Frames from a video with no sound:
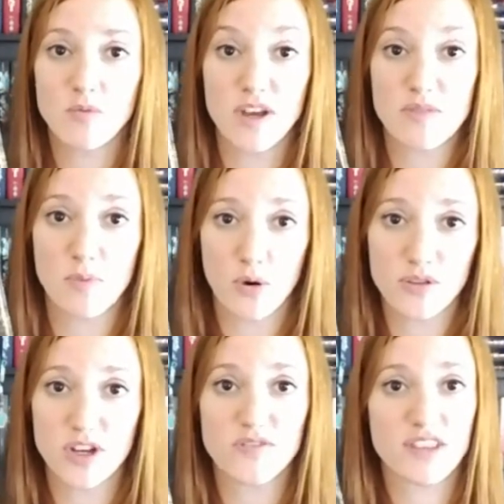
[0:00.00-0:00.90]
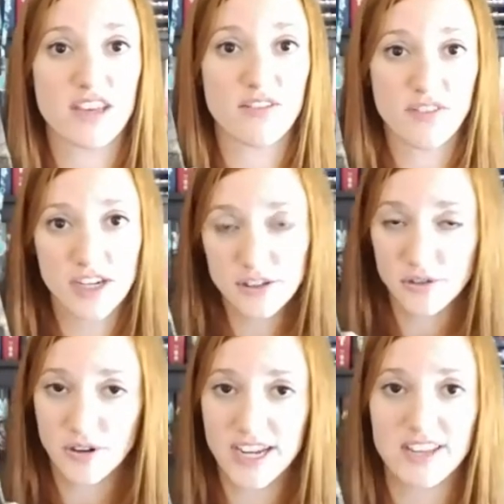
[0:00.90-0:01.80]
with both of the Fairy
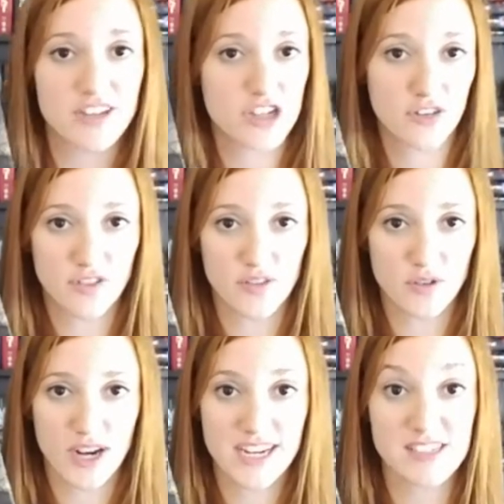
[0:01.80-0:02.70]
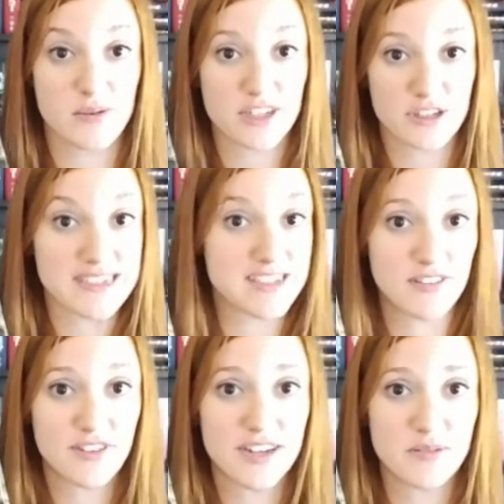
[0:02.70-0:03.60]
Loot Crate and the Shelf Love Crate, because they're actually
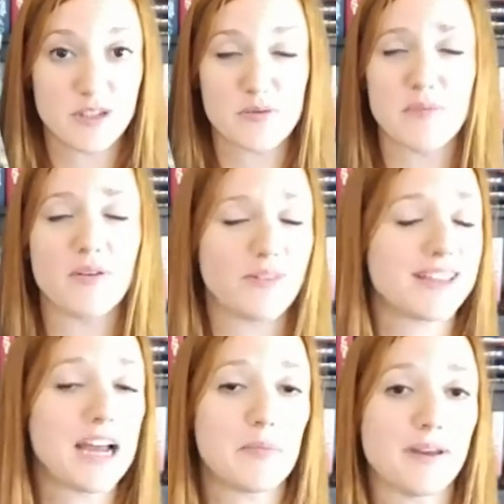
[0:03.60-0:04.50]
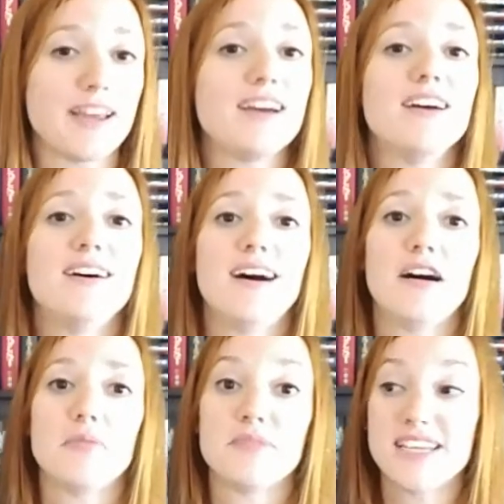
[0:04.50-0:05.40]
different, which made me really happy.
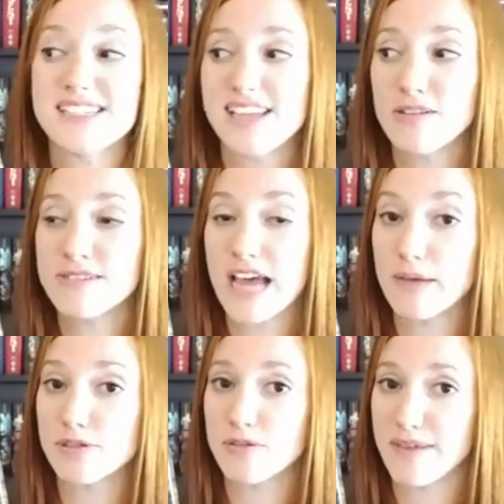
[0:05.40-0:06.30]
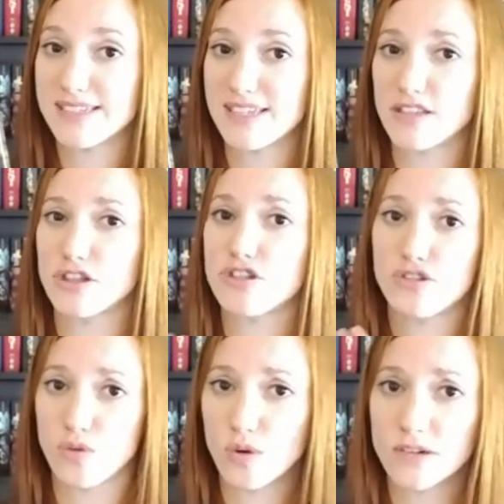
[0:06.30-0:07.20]
This sounds absolutely amazing. The
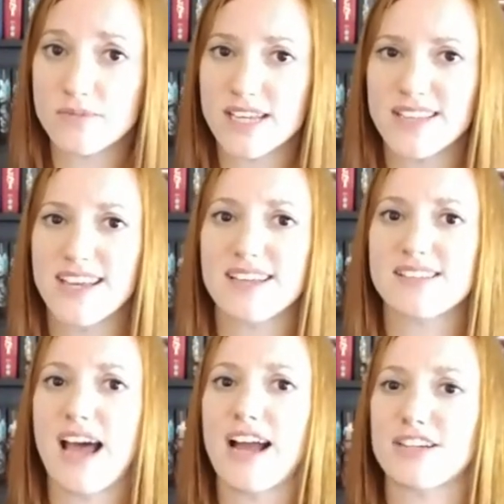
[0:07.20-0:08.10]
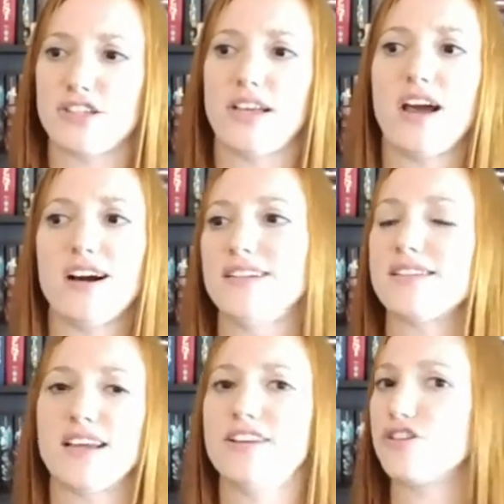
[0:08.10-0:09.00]
storms in this actually
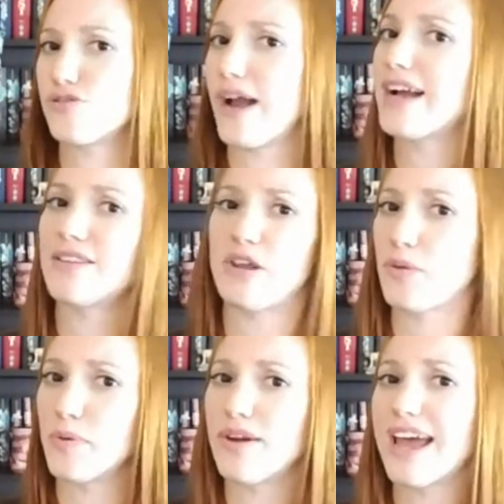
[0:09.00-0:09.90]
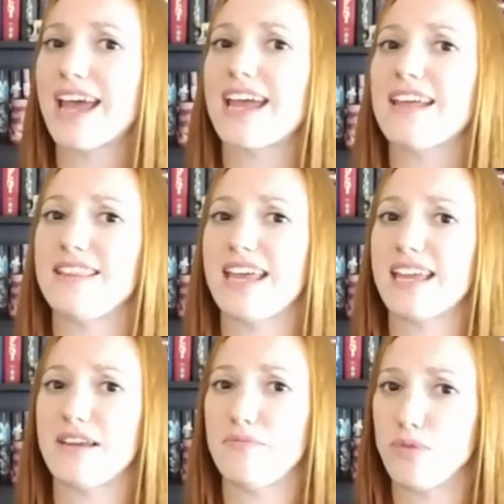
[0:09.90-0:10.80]
hunt and track their prey. They
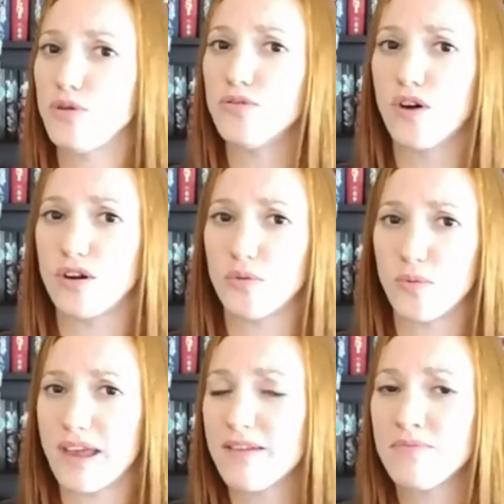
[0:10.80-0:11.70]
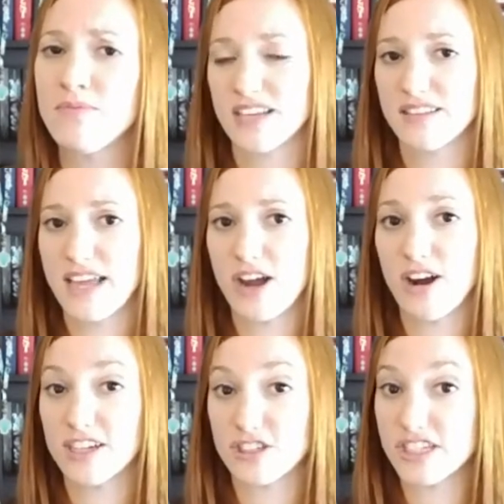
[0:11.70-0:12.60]
can move on a whim. They are
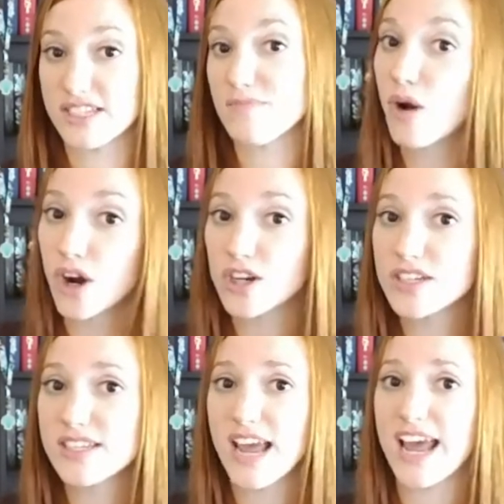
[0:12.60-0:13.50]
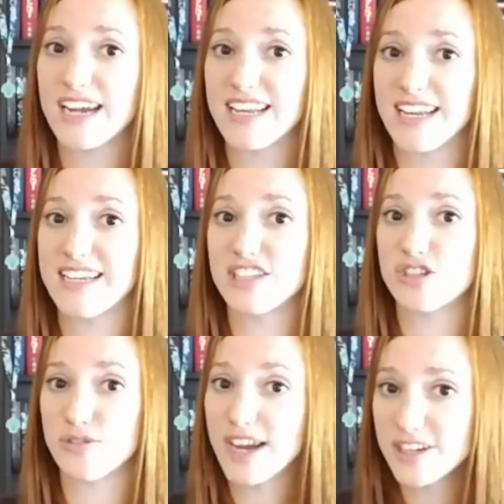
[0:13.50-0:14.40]
actually smart and can
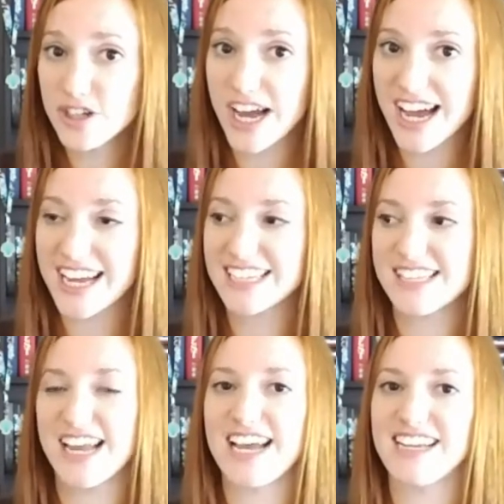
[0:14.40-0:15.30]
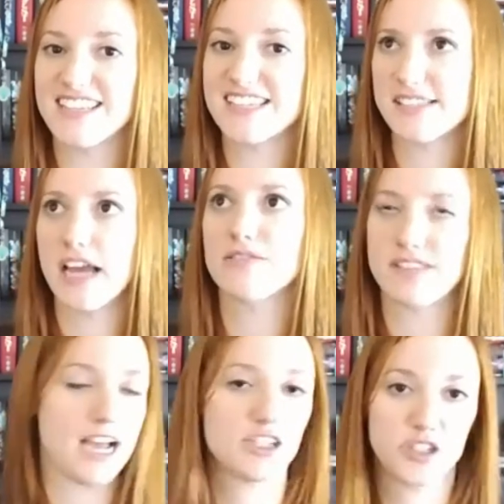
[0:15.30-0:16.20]
strategize, and this sounds
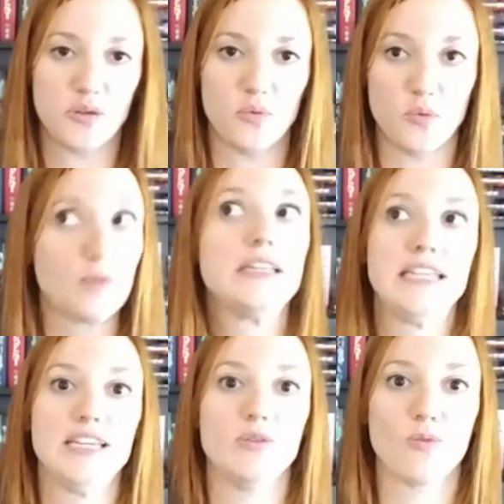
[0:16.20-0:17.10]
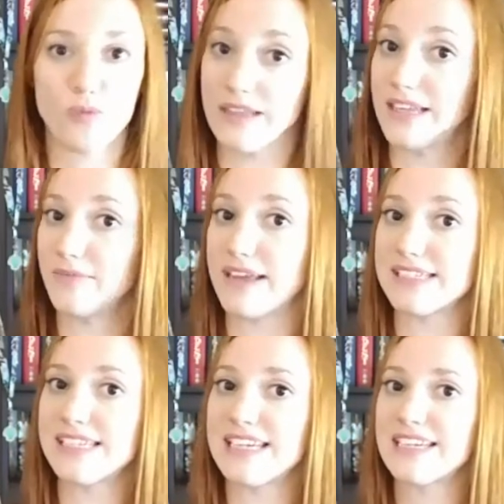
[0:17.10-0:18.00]
actually really, really
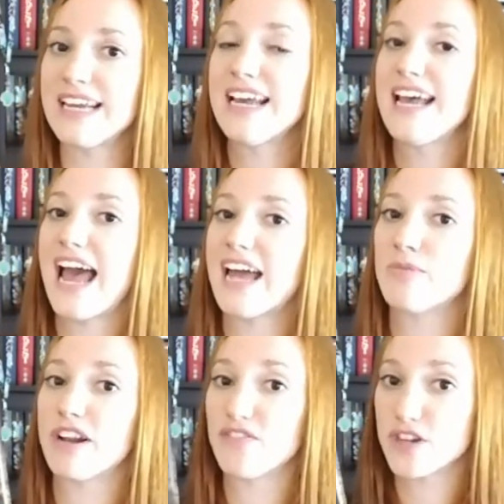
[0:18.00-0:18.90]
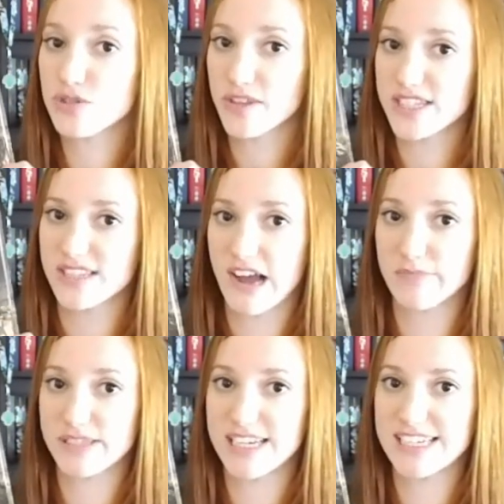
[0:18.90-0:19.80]
amazing. And when I first read the
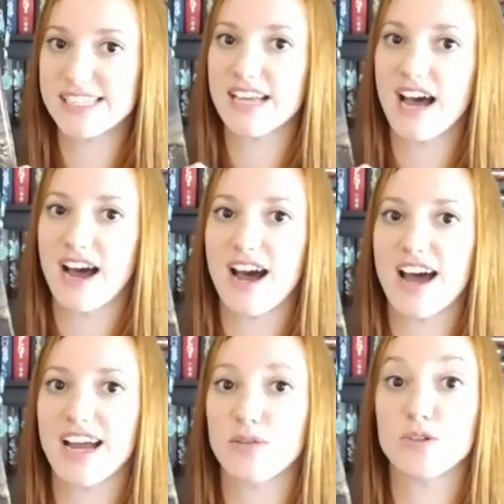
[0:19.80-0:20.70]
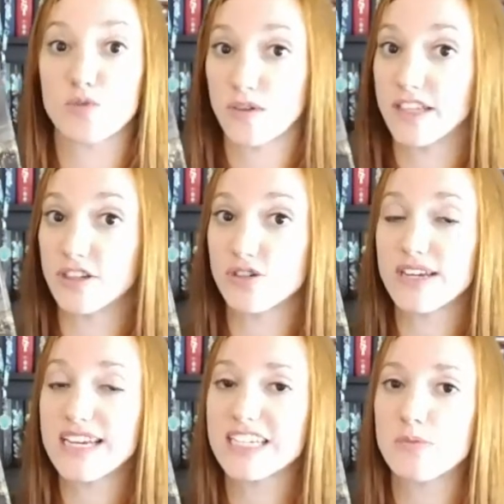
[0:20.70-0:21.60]
synopsis, I was really
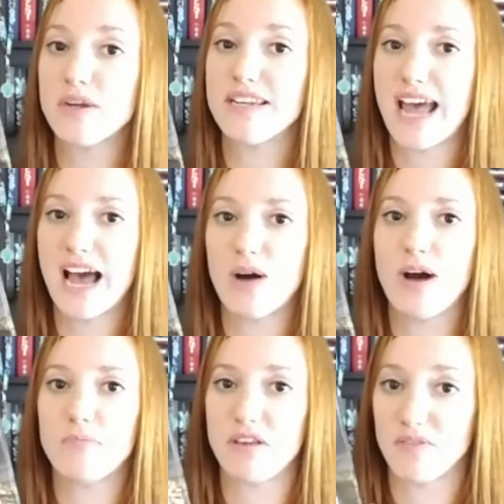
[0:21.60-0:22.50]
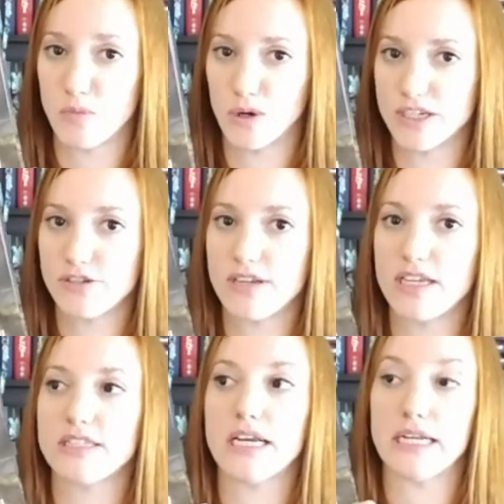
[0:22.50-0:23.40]
intrigued, but now I'm even more
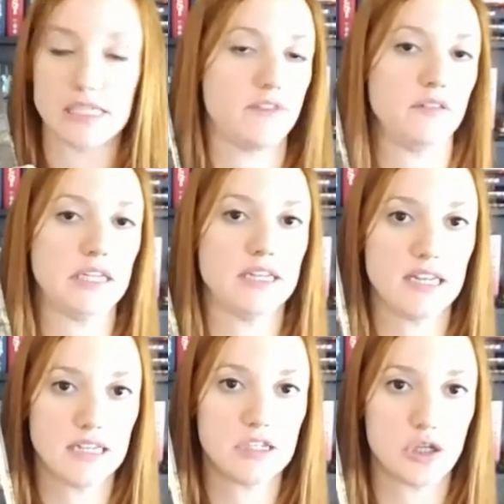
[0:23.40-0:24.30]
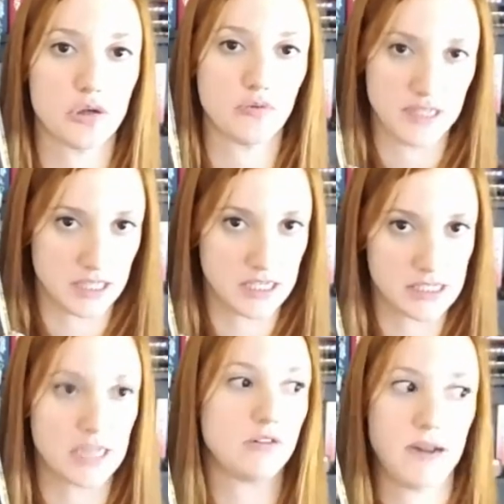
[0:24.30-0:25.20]
intrigued, and I definitely need to read
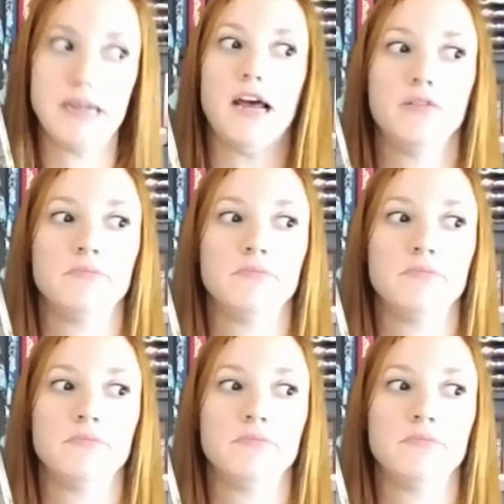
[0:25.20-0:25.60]
this like right now.